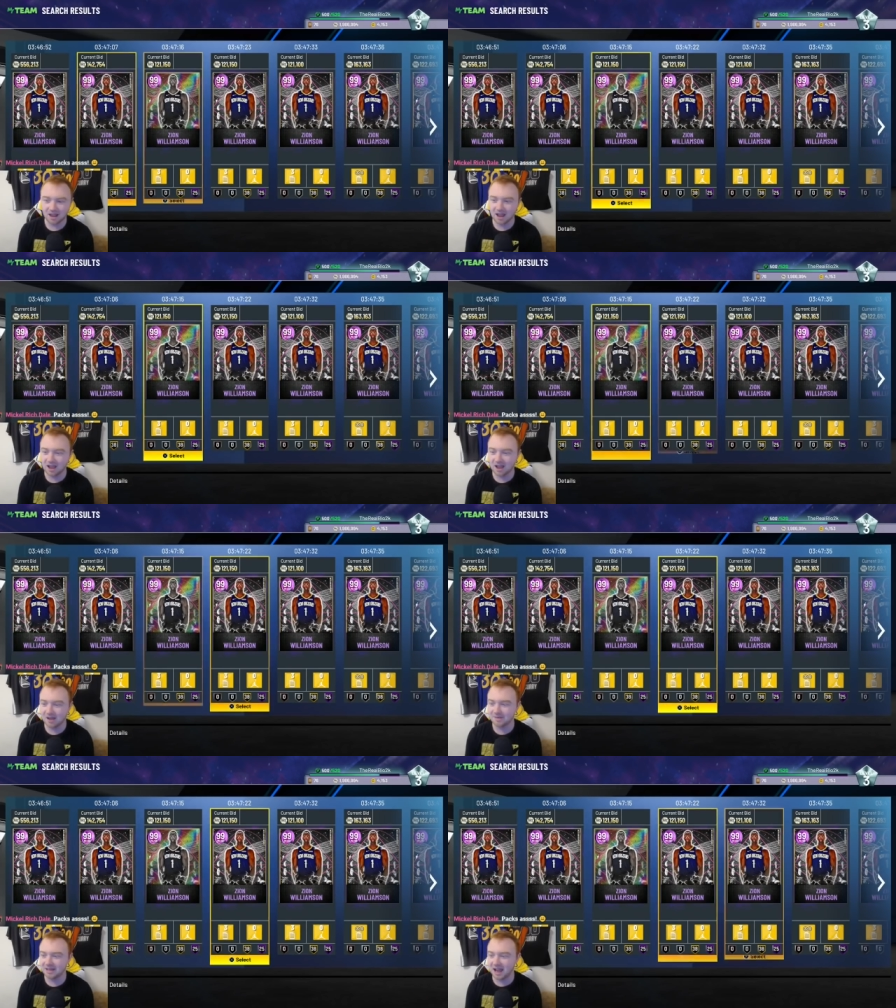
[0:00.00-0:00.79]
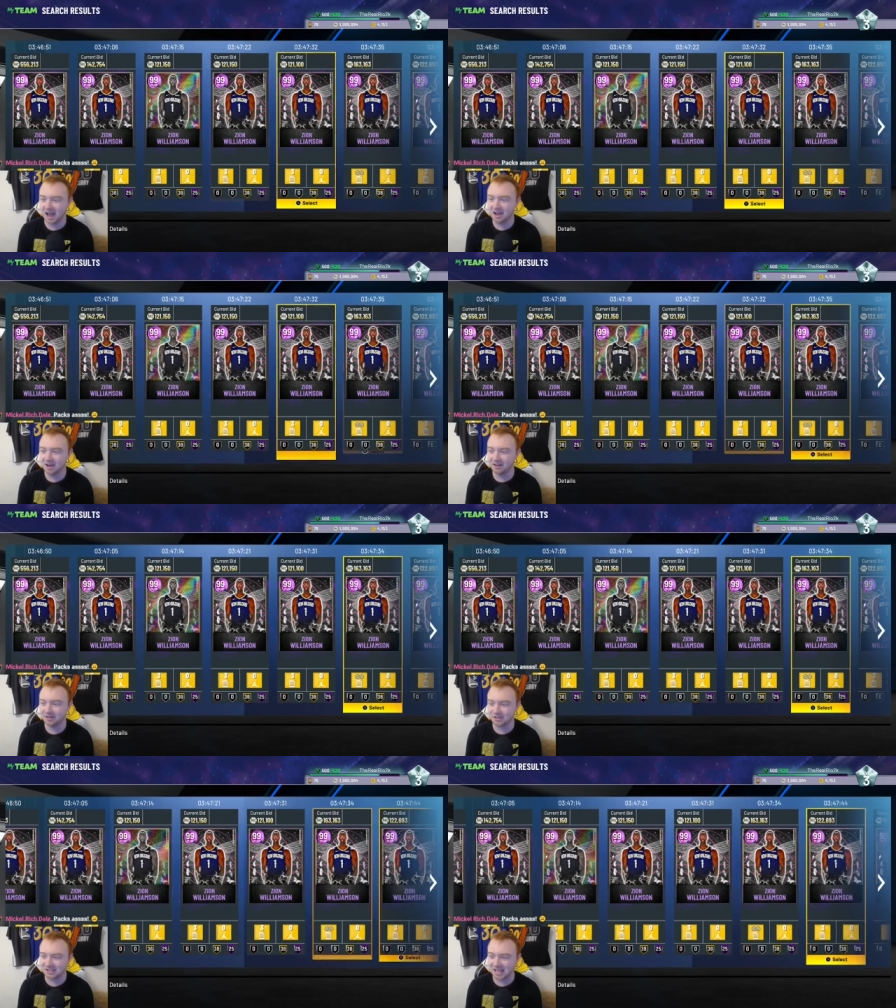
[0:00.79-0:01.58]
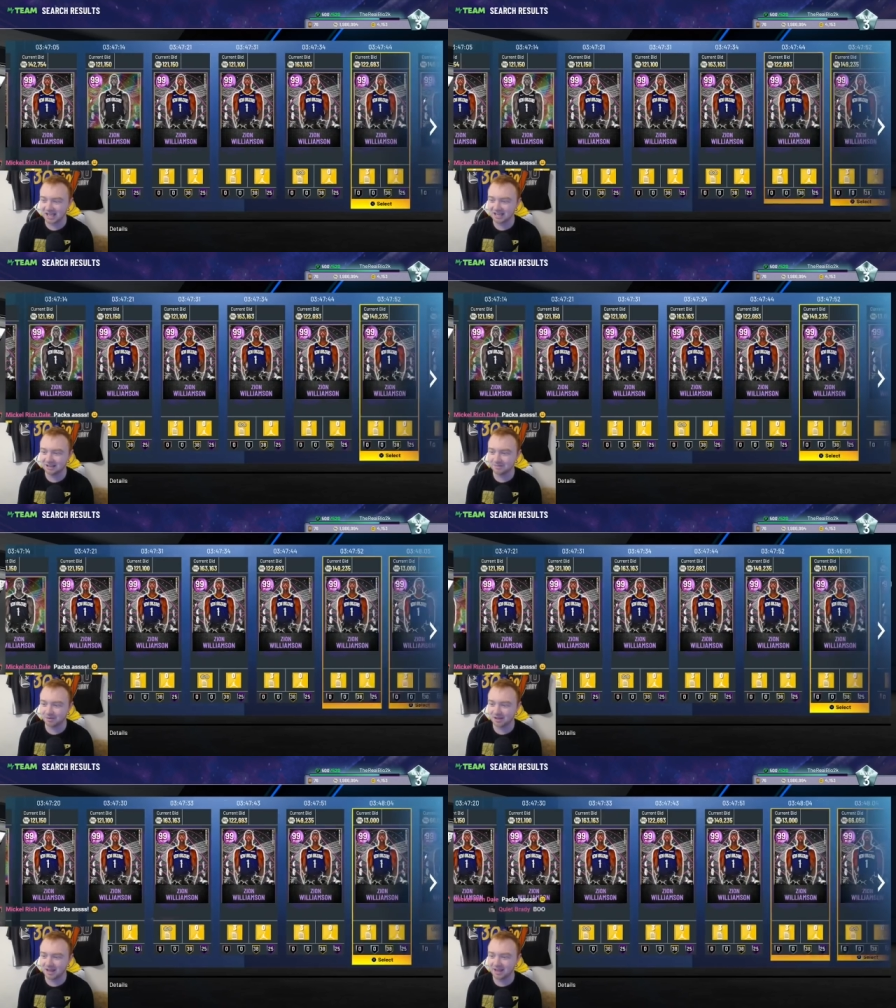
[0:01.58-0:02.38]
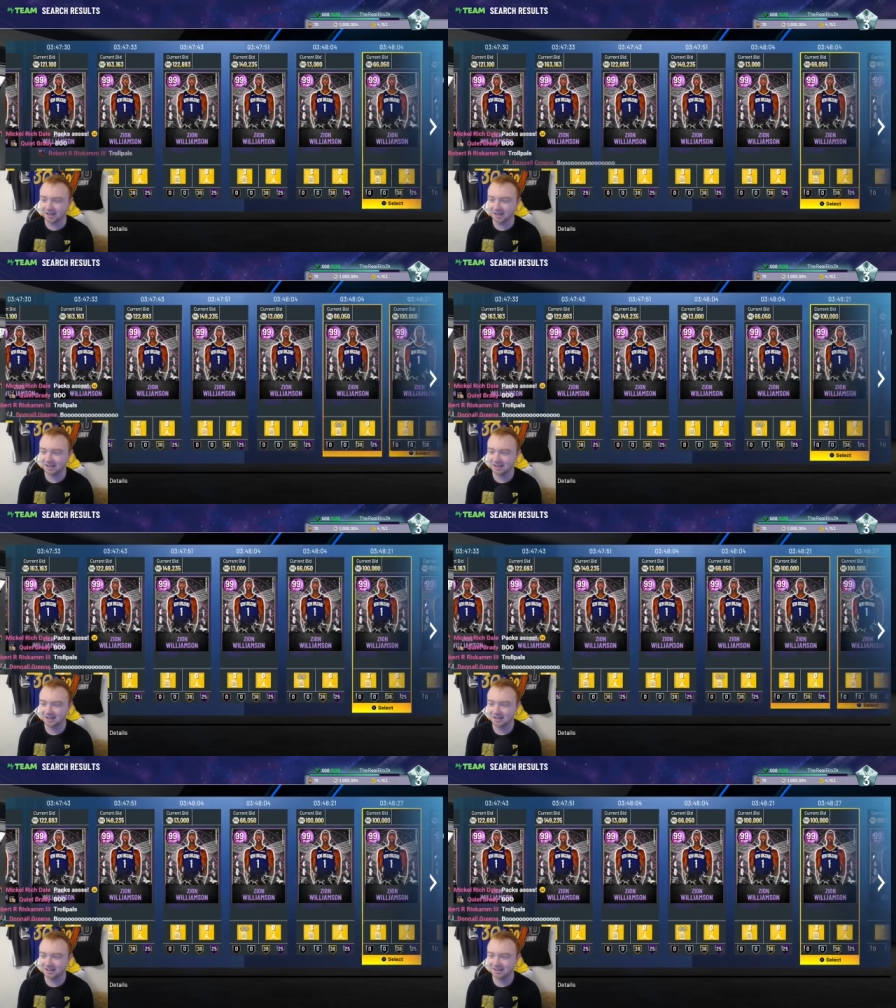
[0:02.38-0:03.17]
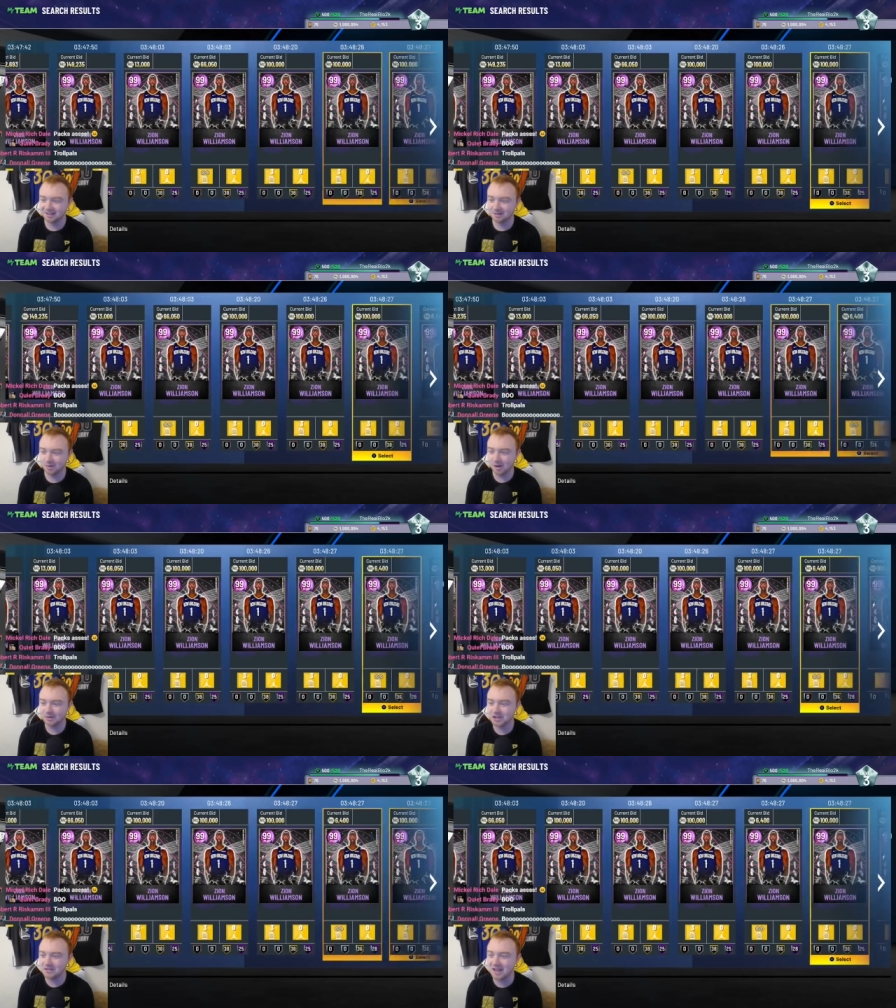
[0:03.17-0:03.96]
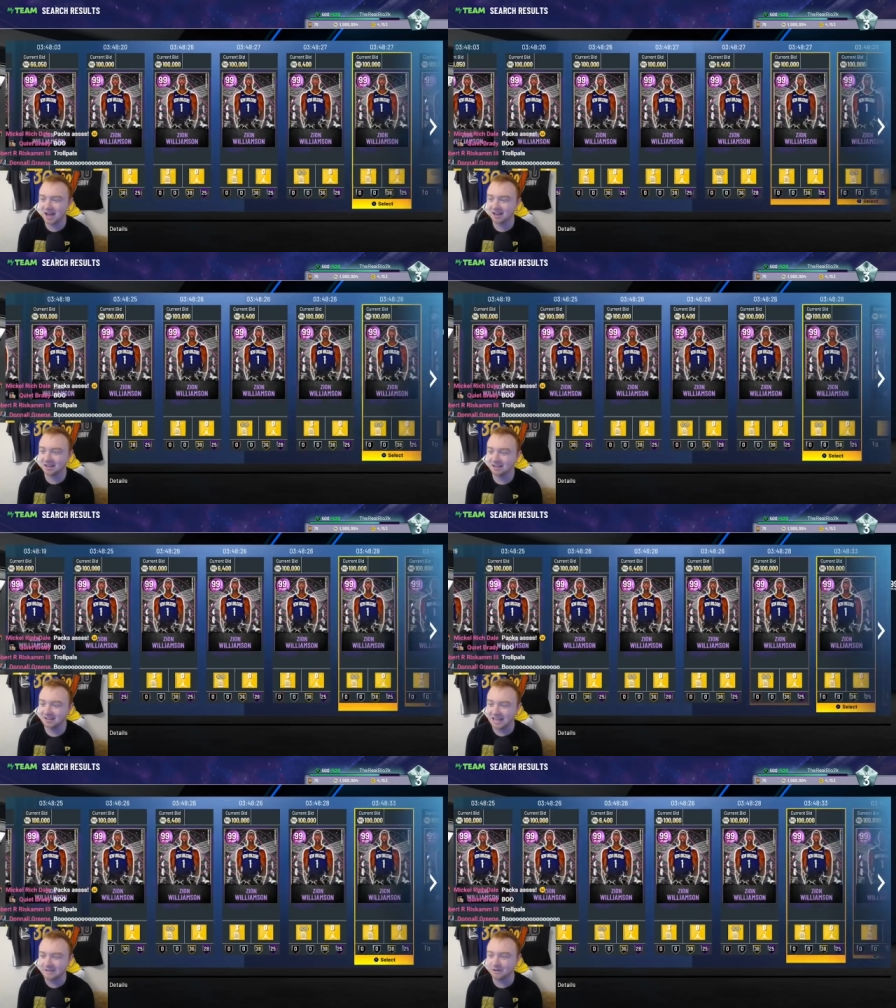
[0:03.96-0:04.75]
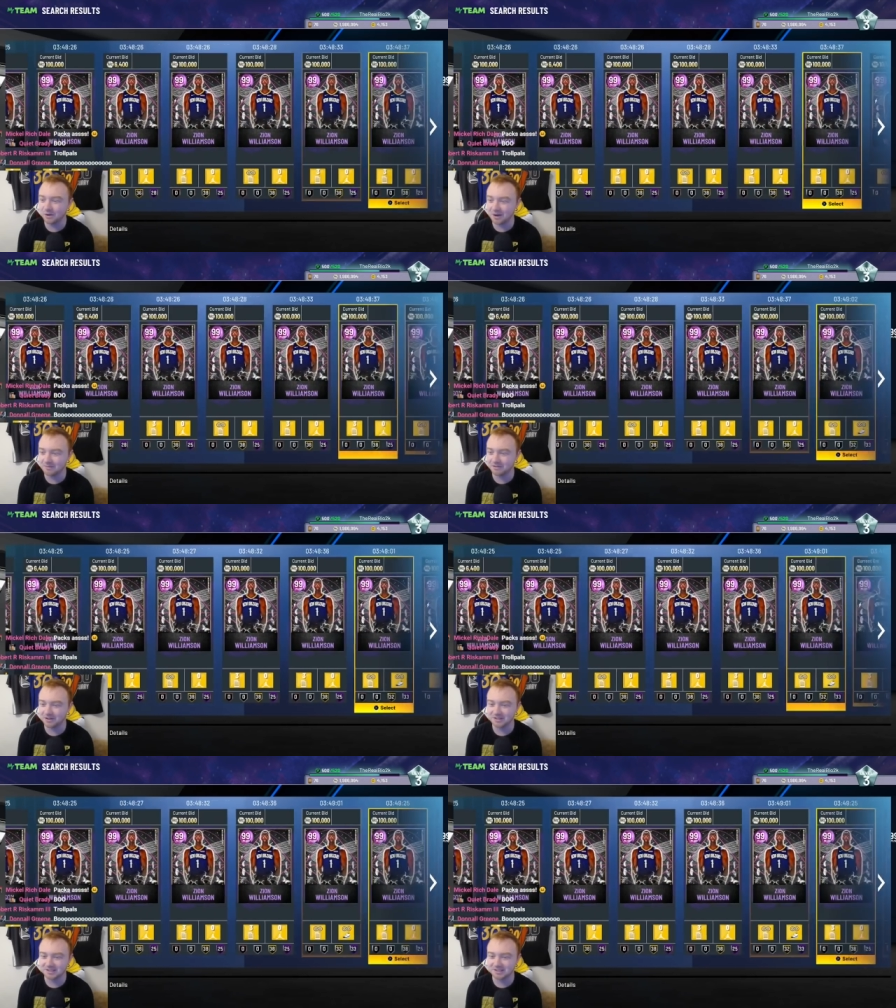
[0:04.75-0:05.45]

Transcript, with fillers: I mean, I understand it, but like, why would y'all not Evo him first?